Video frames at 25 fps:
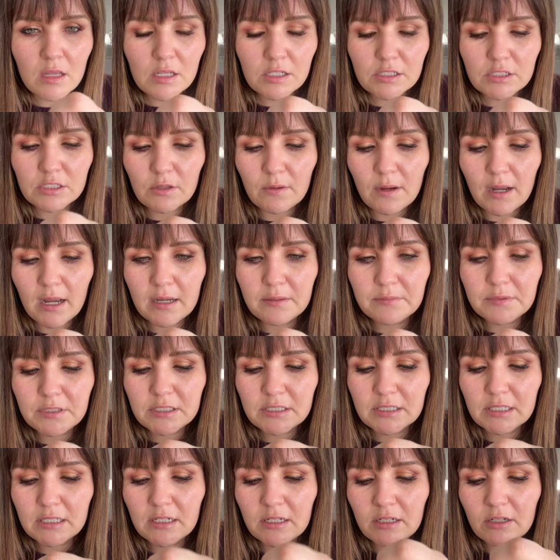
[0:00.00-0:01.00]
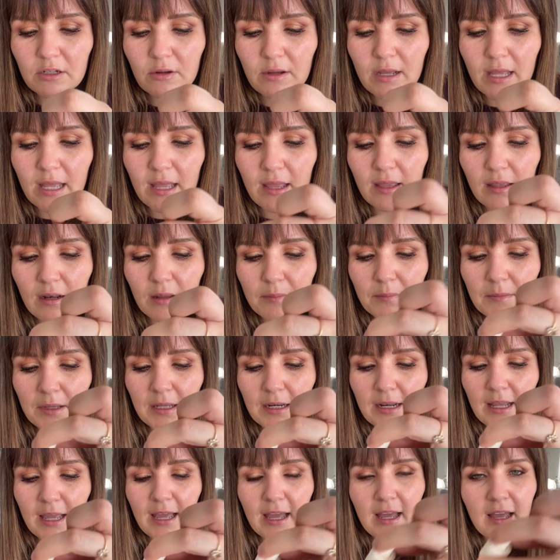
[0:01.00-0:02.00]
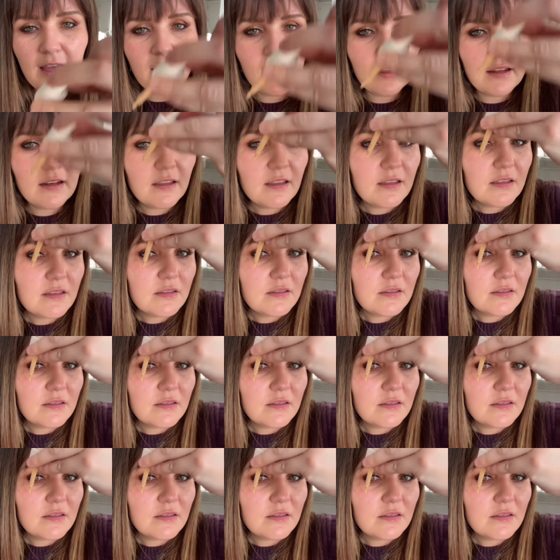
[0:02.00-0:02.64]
So I'm just gonna go ahead, I'm gonna add